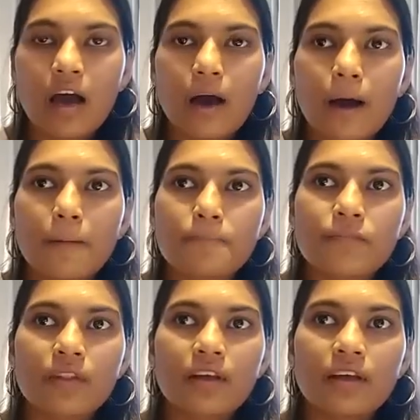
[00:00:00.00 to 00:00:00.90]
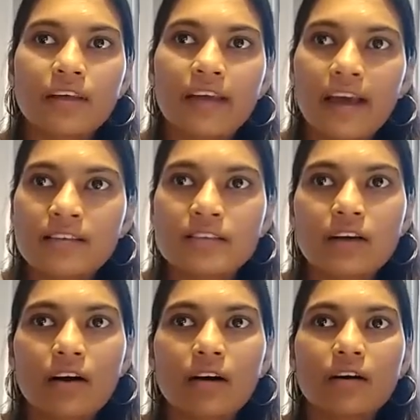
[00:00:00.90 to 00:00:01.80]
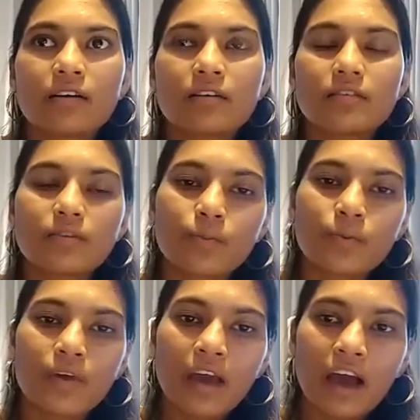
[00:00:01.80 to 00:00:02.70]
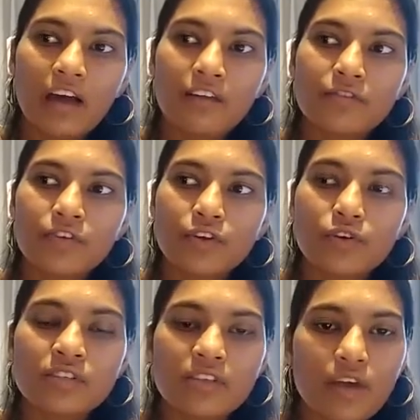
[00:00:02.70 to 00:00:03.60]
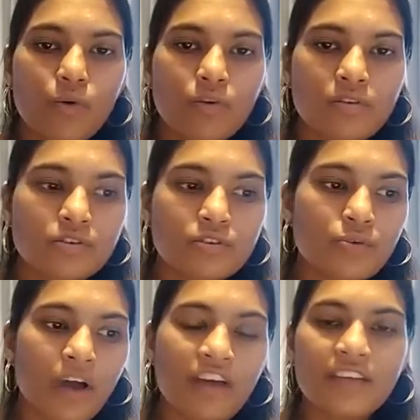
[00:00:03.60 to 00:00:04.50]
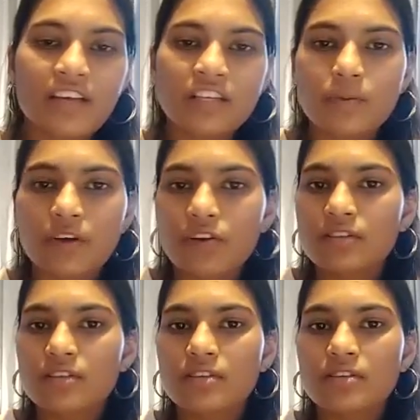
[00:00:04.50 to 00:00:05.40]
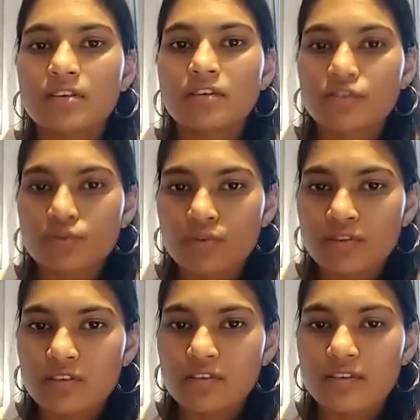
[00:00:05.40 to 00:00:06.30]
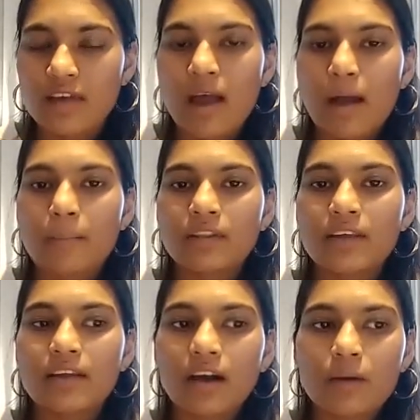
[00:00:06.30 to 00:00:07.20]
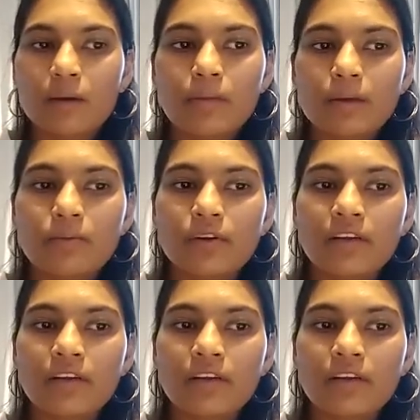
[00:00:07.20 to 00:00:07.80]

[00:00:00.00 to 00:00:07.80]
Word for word: um, yes uh, we have you know stakeholders who have the experiences the resources but the young people